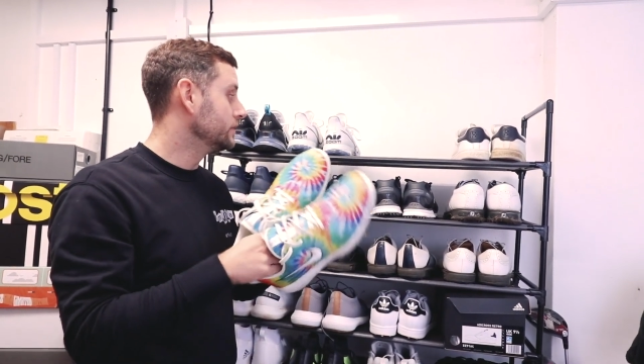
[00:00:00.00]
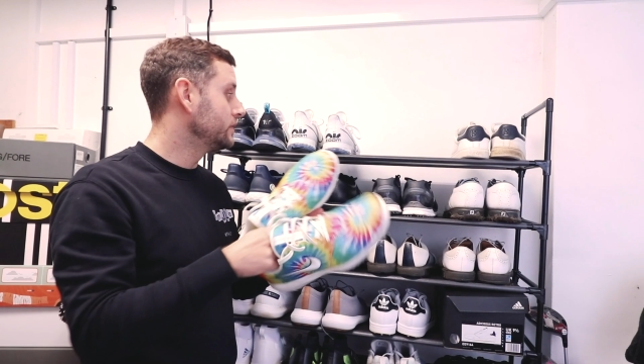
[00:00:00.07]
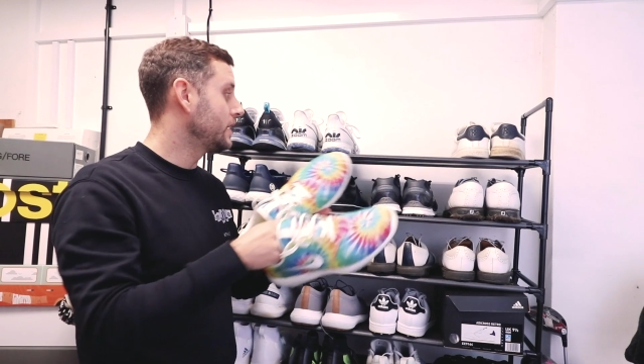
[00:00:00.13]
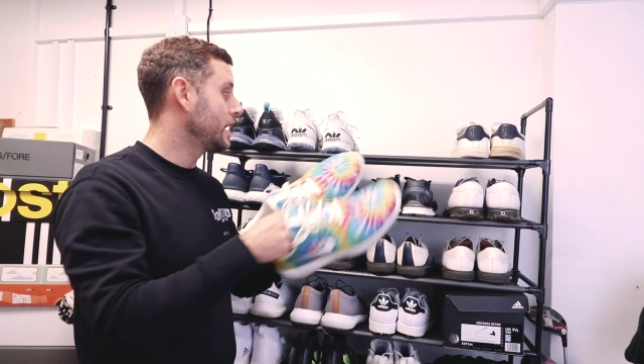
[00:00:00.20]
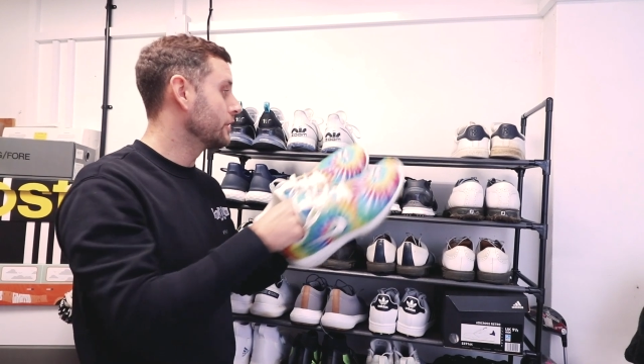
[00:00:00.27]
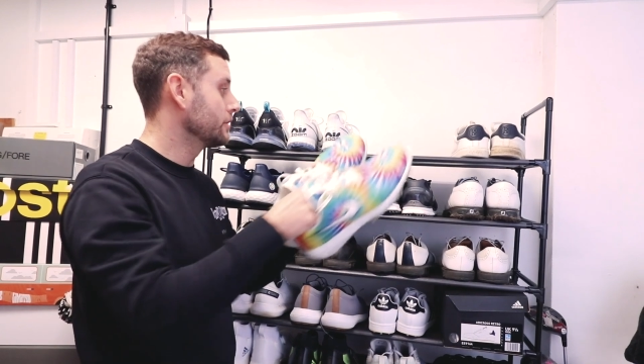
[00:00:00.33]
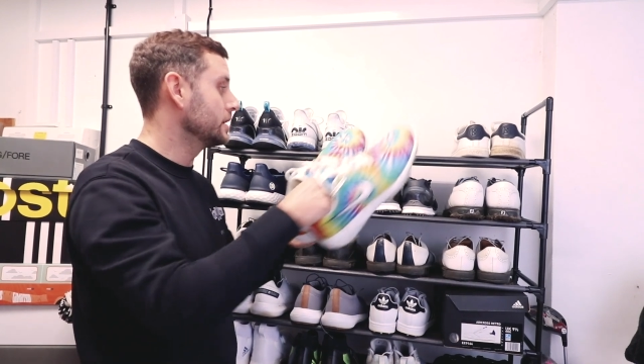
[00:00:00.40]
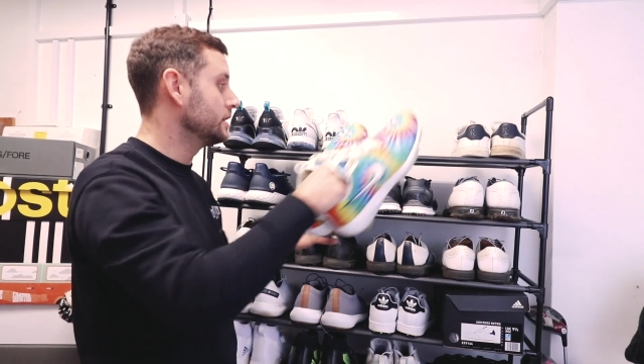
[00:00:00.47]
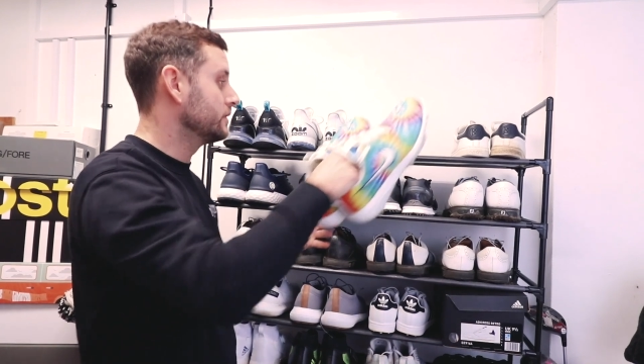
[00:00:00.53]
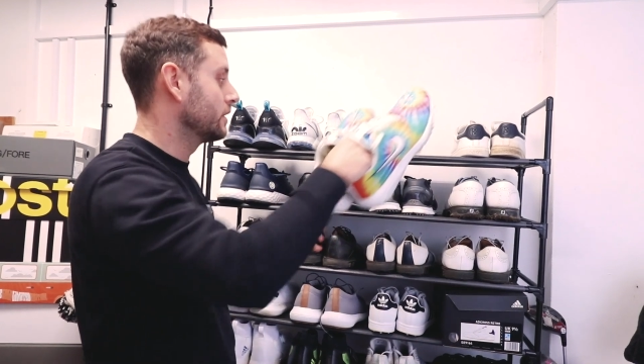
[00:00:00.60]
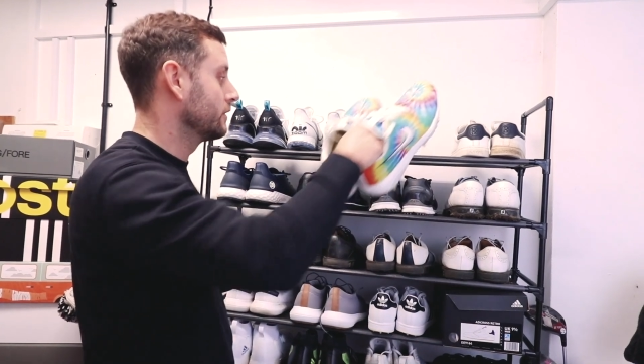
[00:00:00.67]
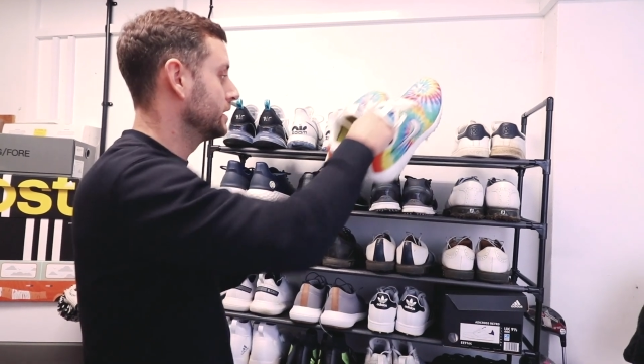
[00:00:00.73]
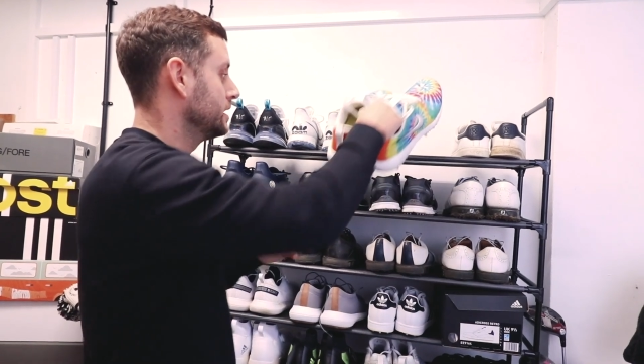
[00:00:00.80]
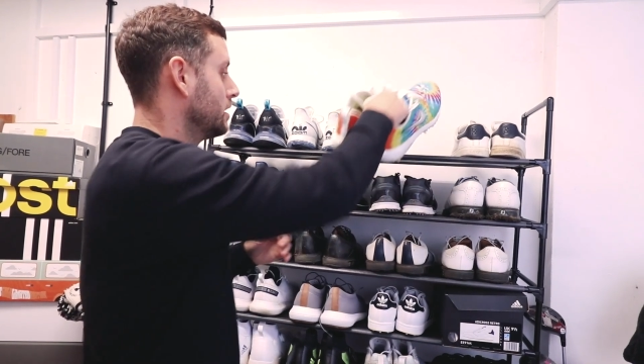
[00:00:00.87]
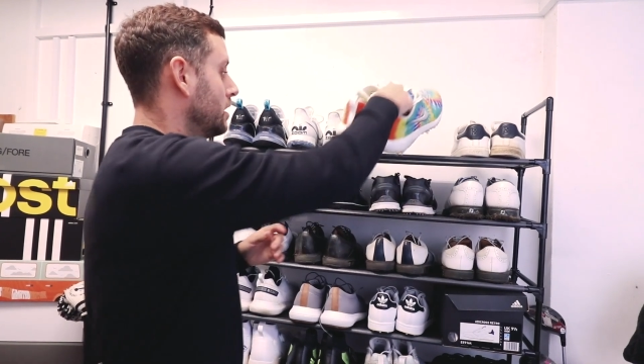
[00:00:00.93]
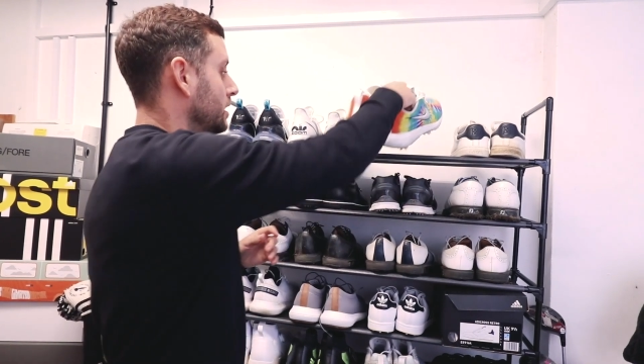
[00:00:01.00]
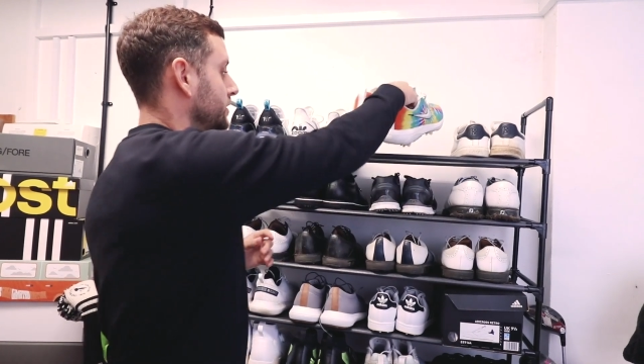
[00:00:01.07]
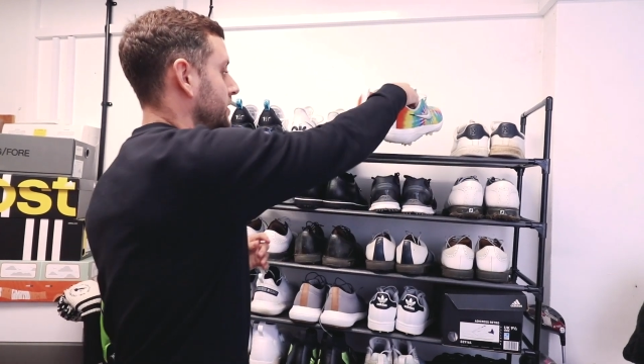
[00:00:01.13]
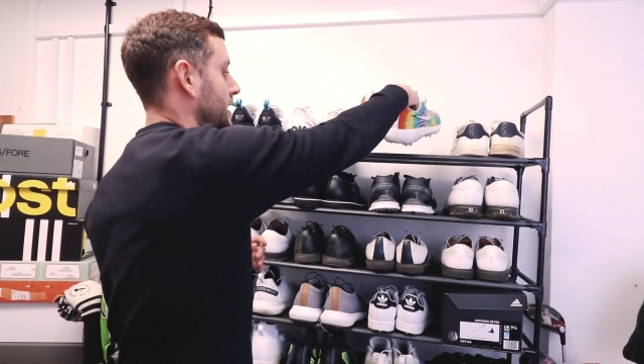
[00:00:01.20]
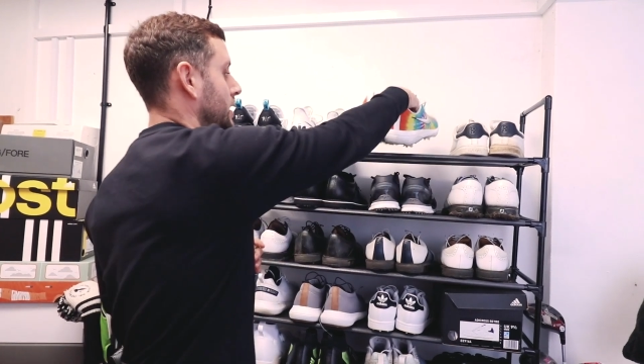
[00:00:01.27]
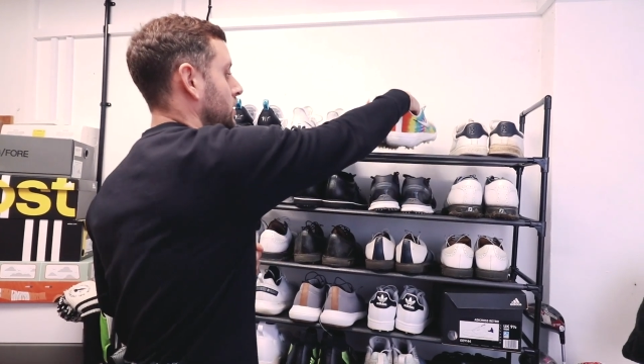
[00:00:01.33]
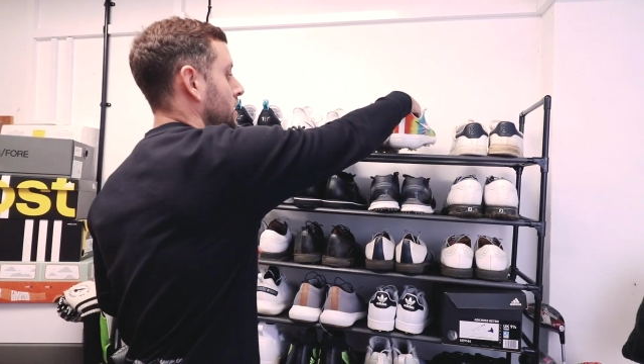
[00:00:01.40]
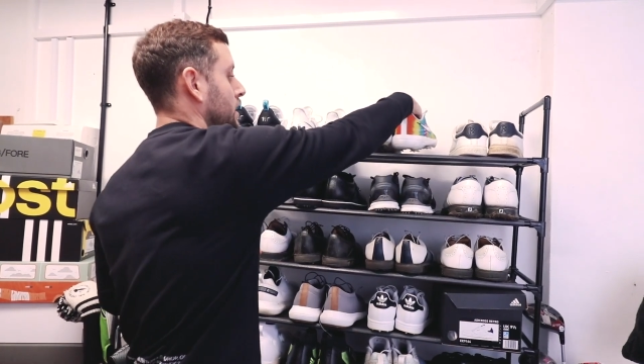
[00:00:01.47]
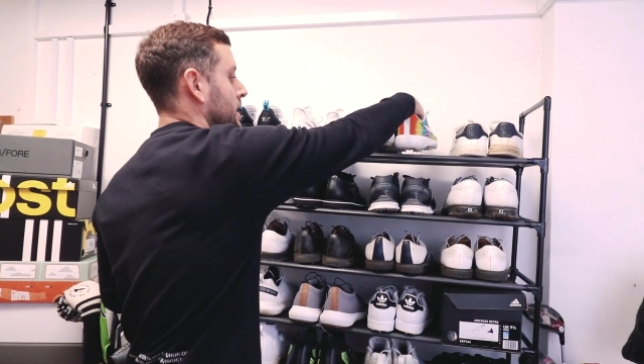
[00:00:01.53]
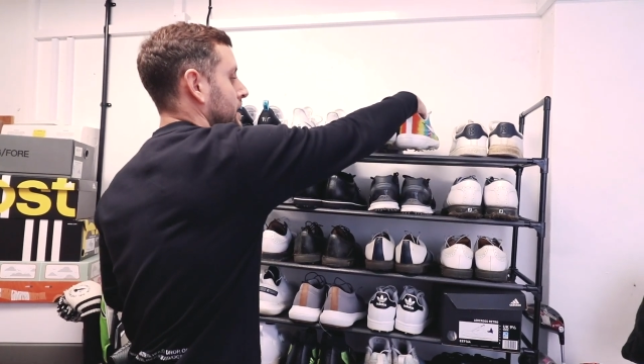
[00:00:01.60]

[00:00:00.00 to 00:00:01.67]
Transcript: Very, very nice. Now,